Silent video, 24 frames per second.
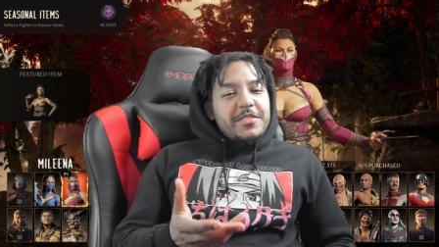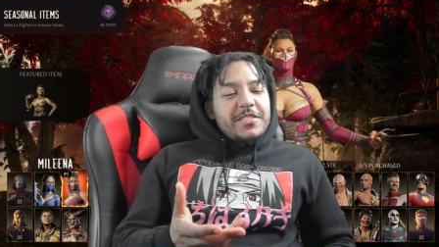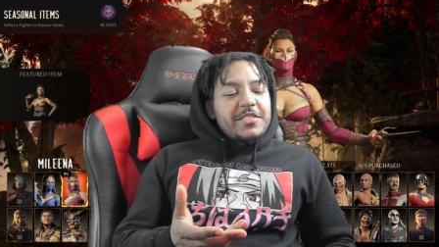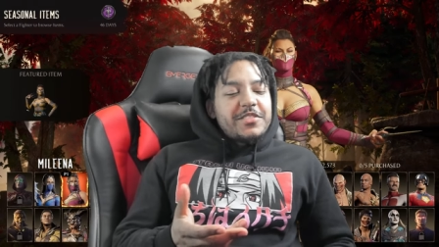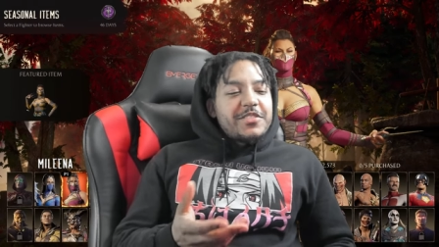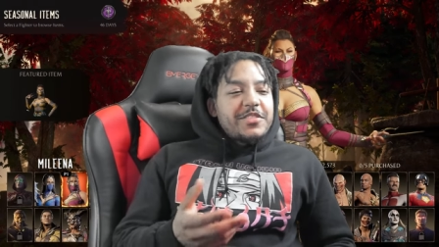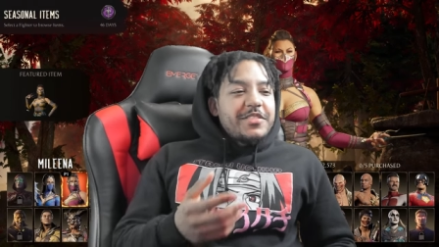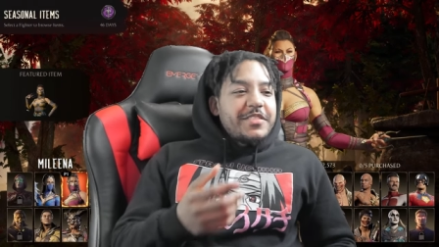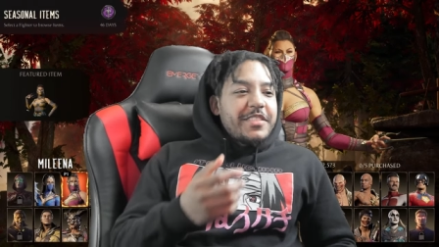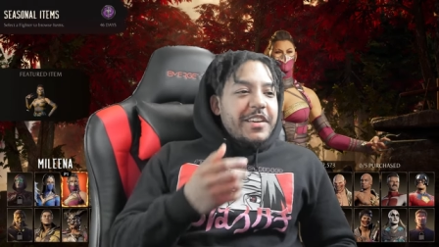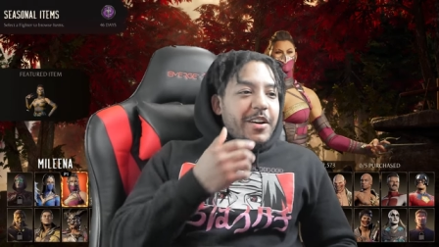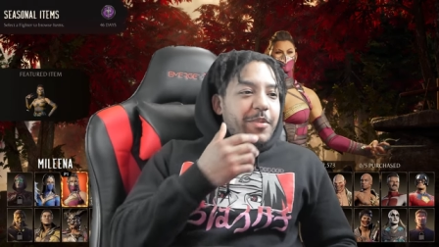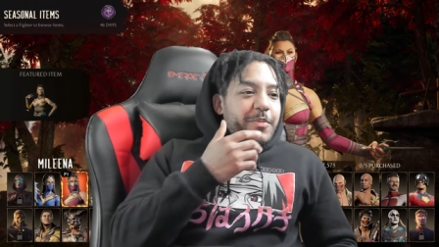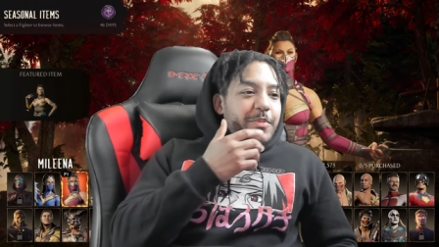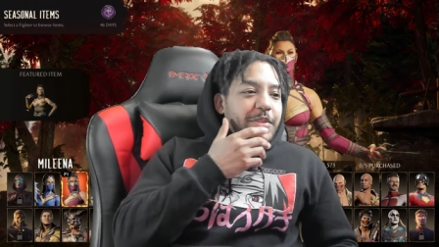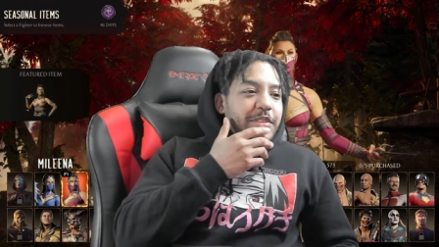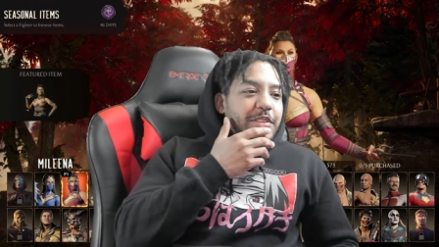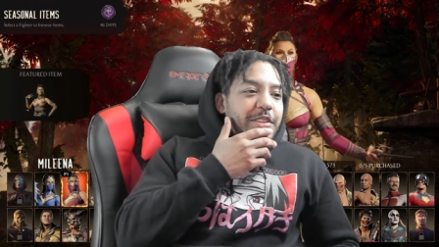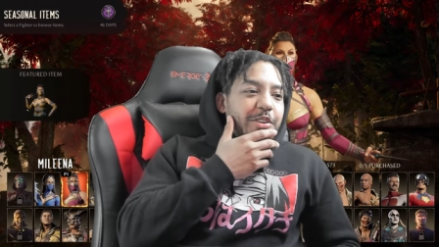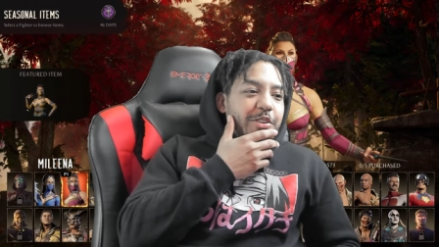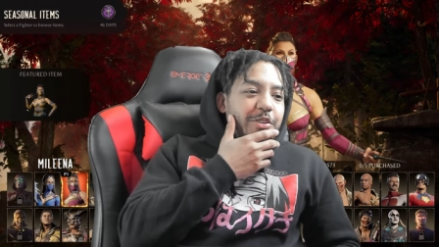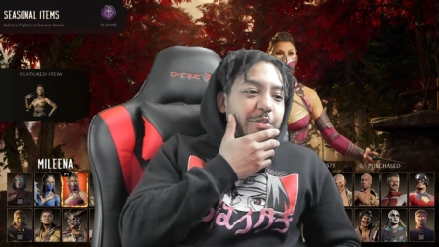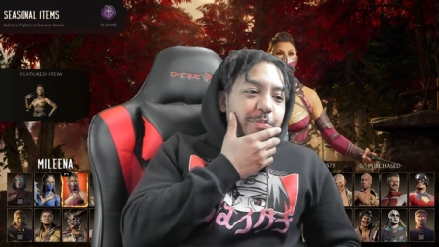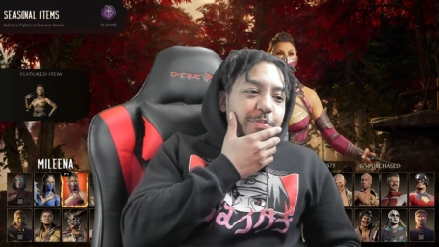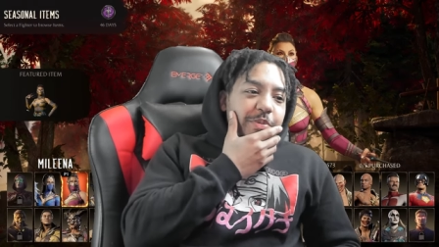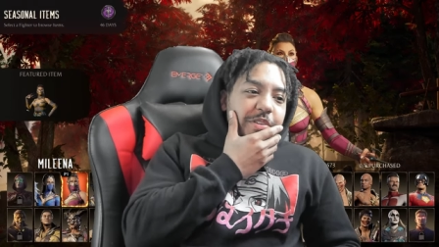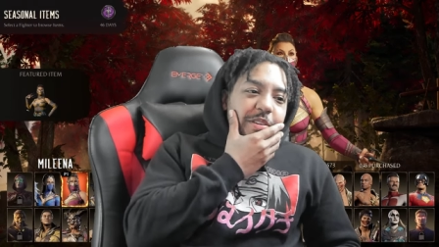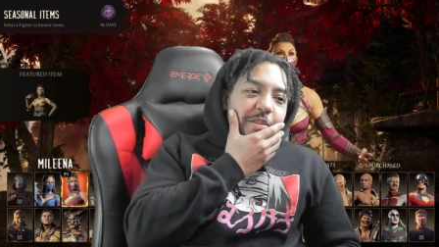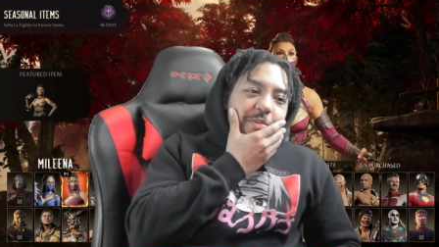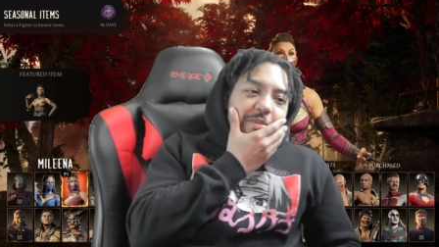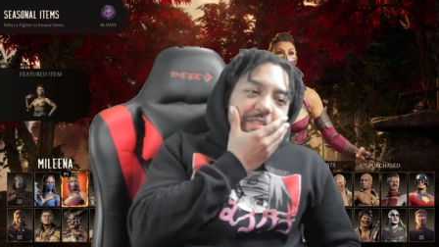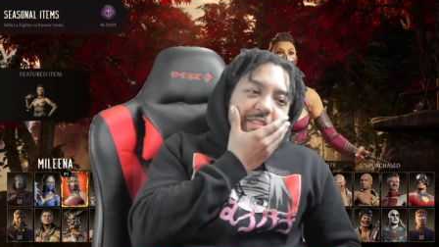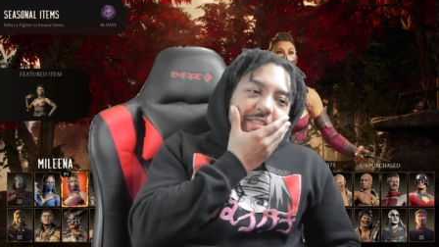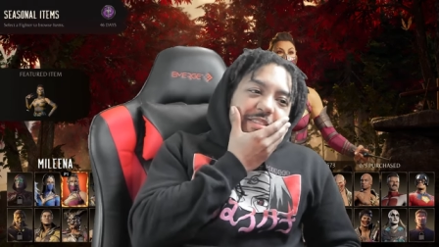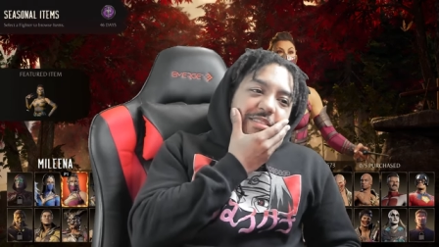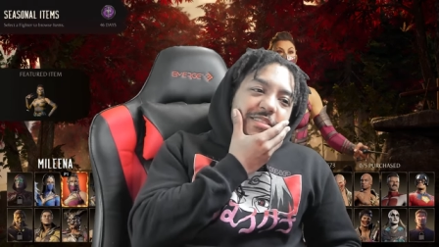section down below, bro.
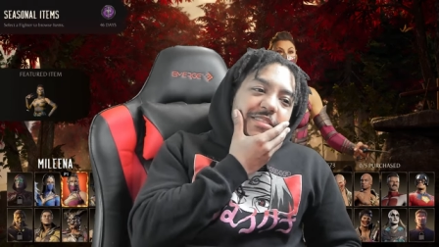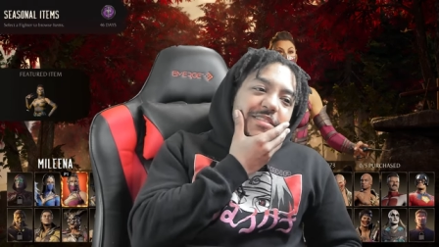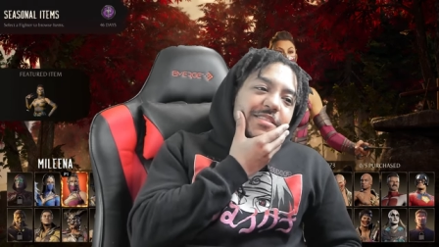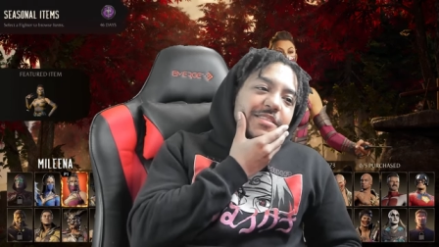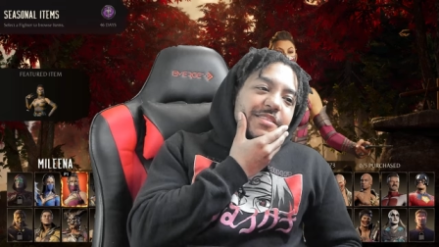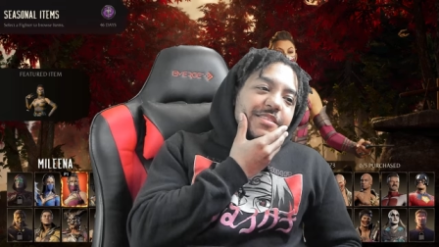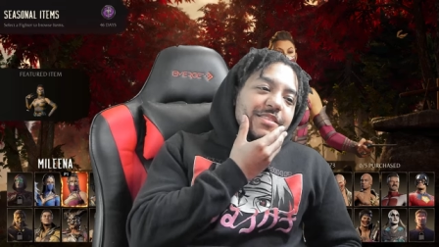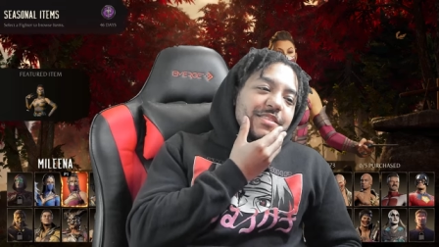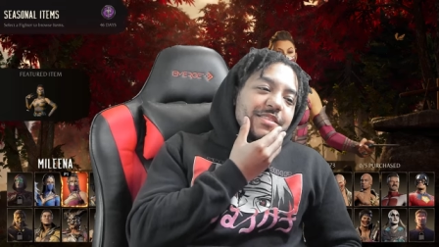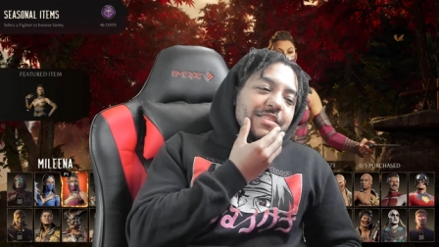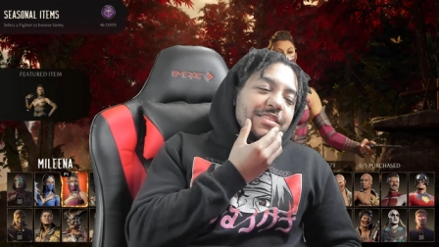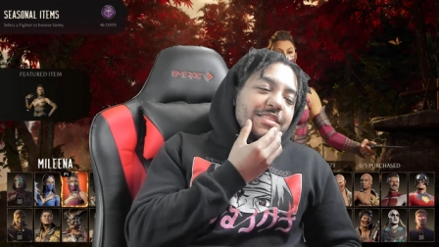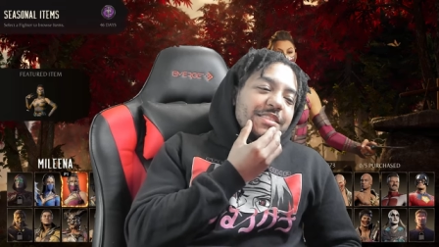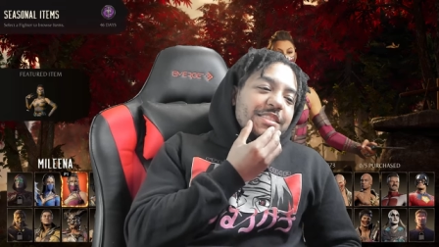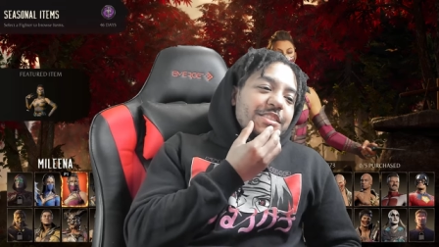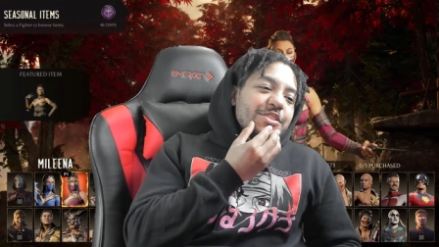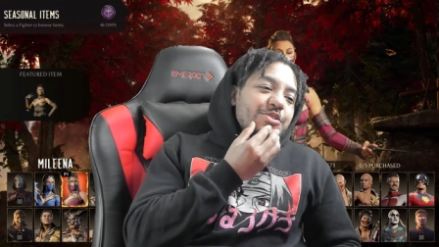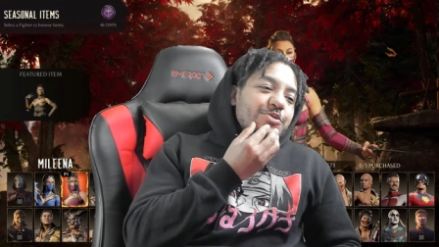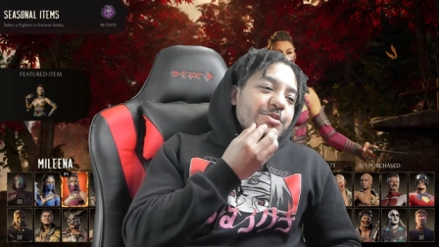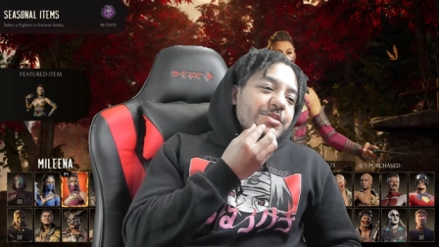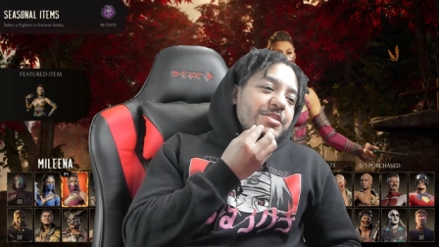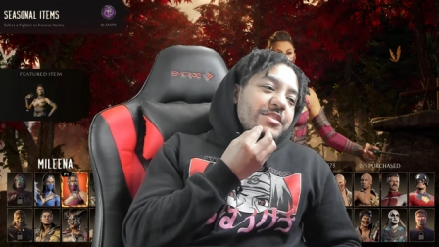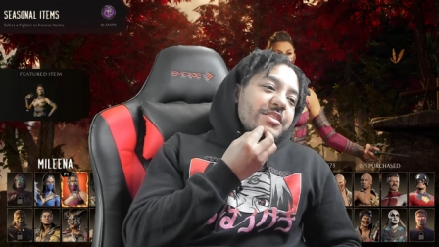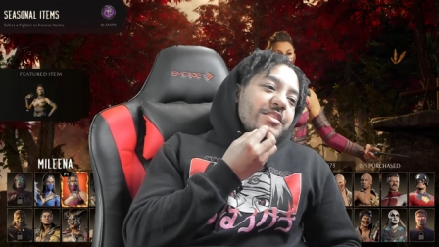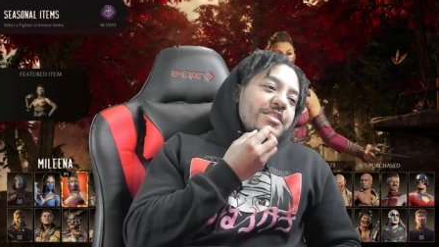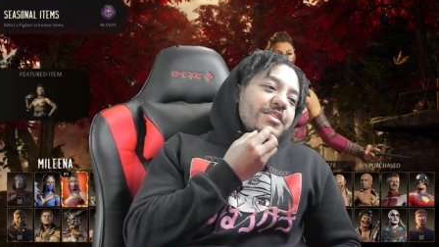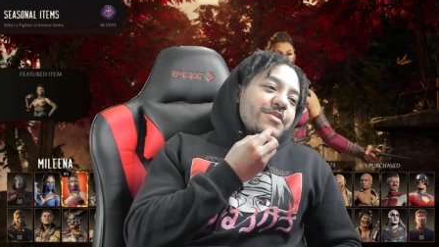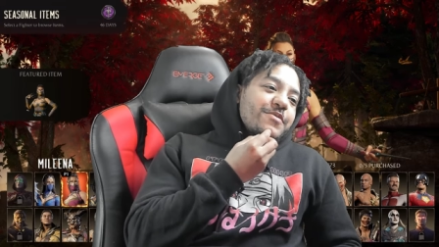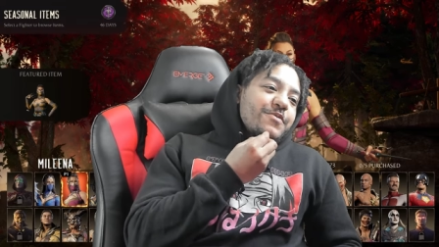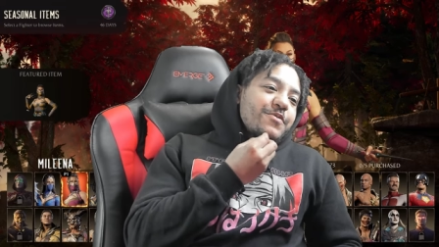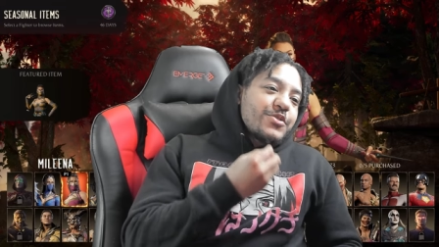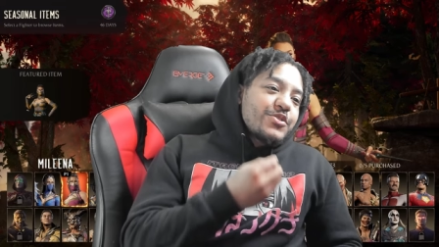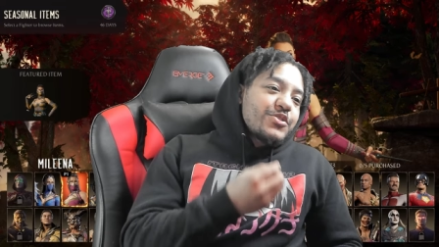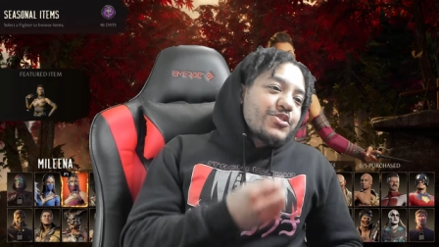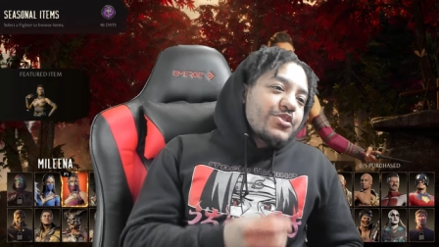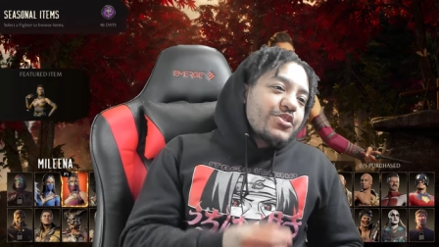Because this is is interesting
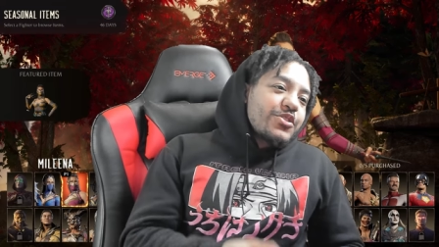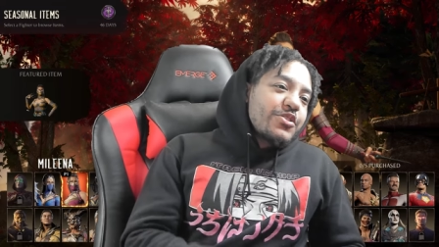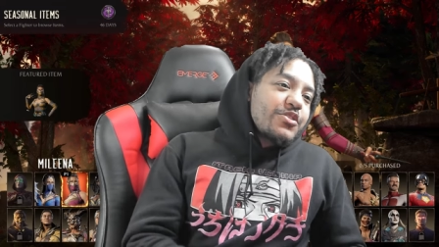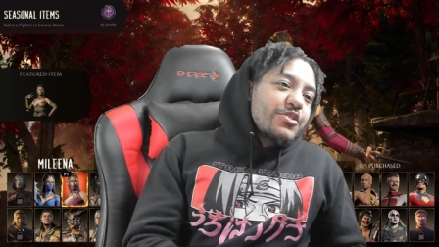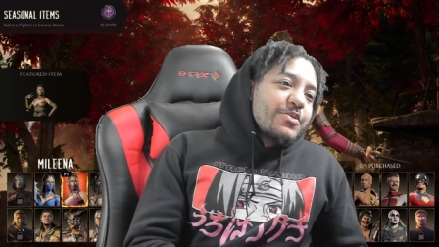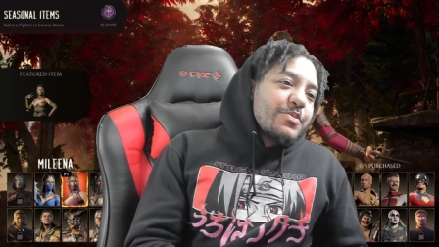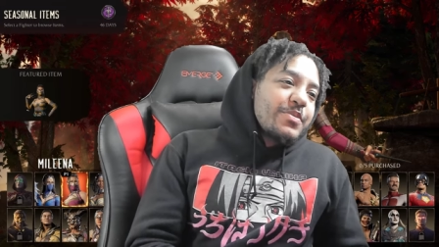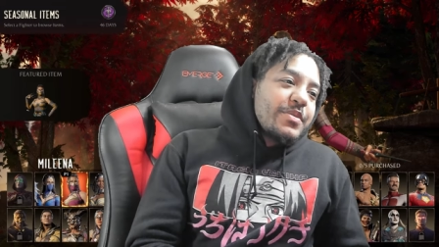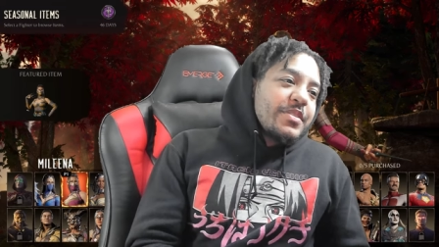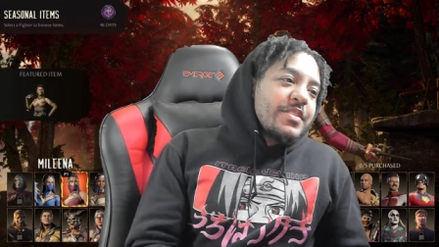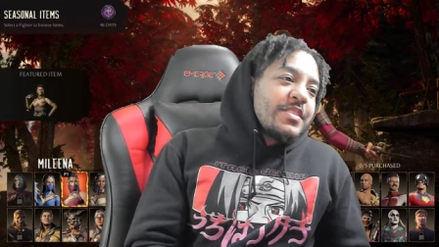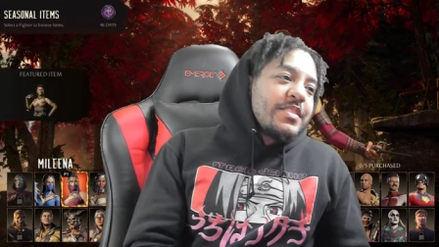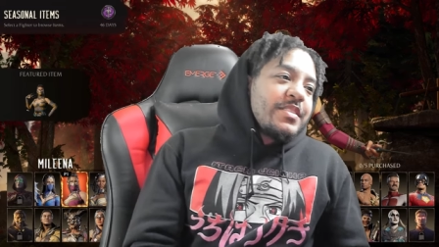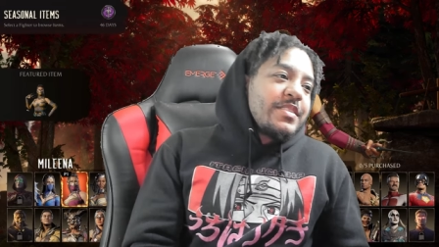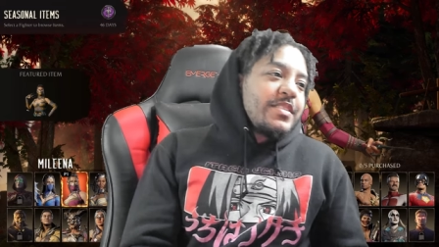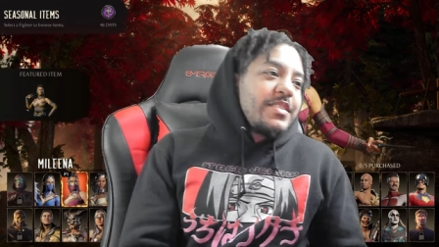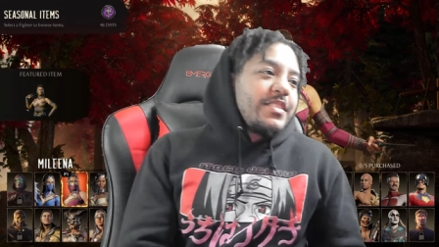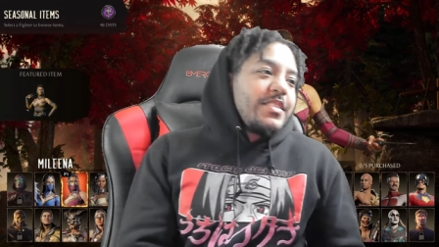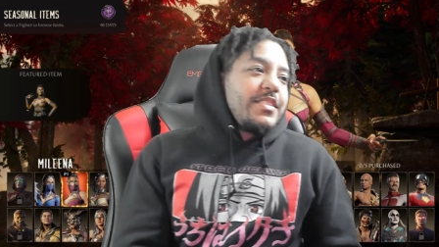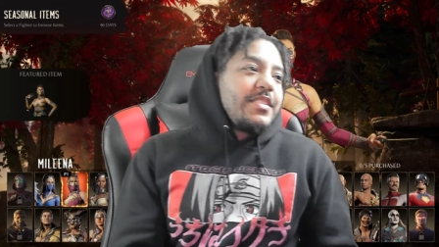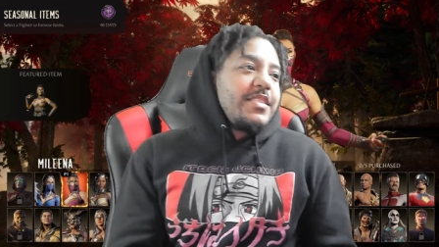for sure, but